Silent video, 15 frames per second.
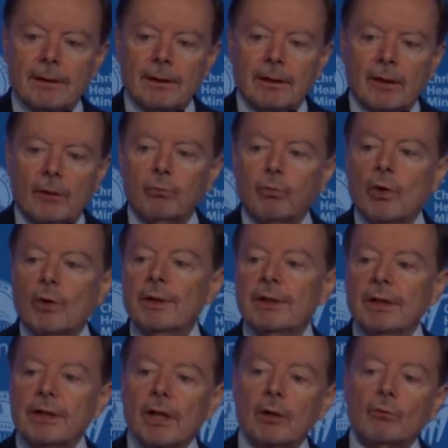A
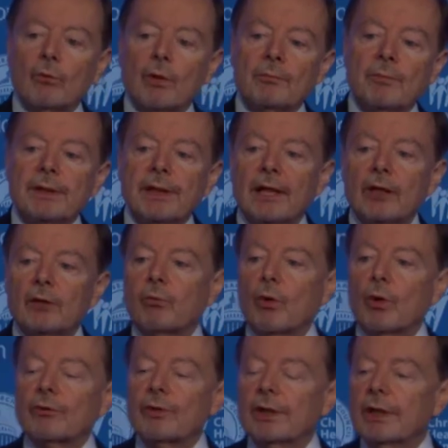young woman that had
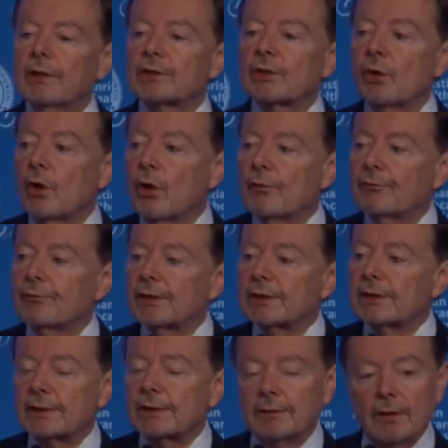worked in his
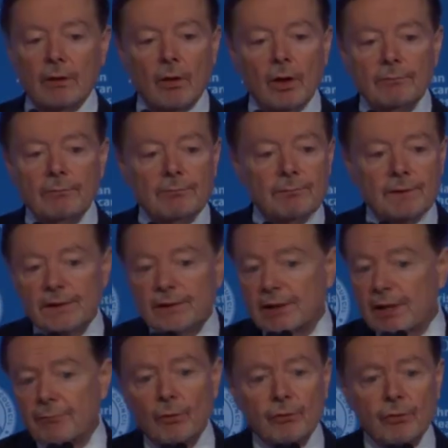office on
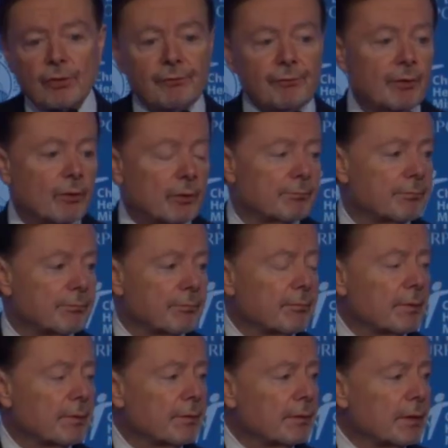several different
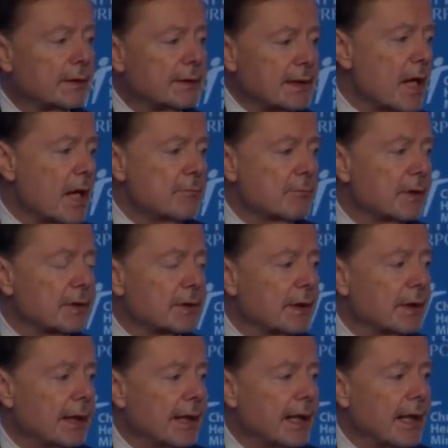assignments that
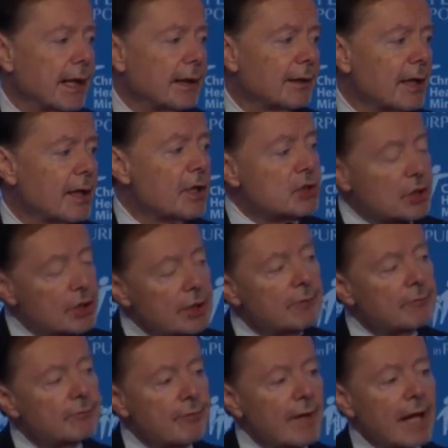he had. She,
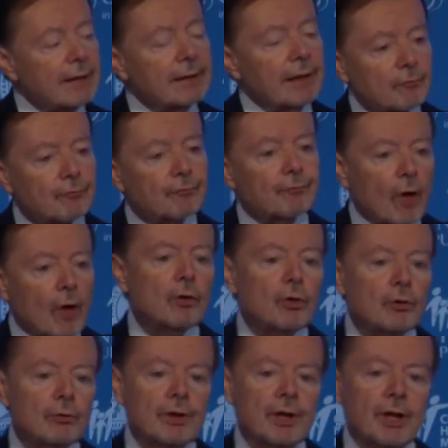in fact, had
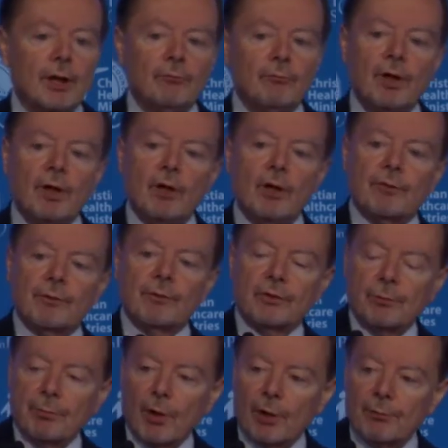followed him from the
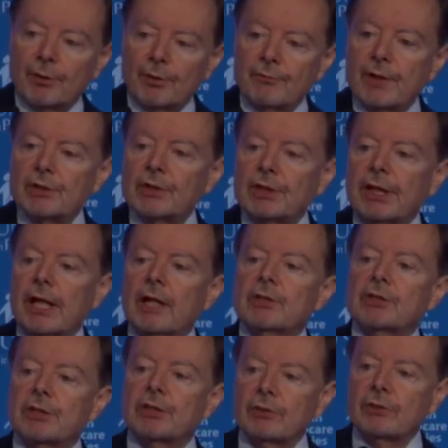Department of
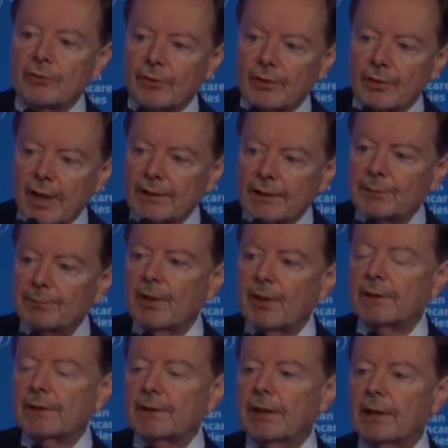Education to the next
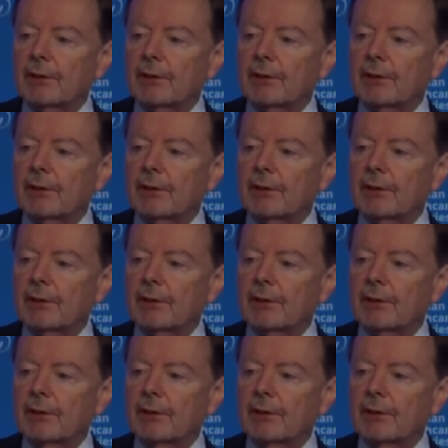place that he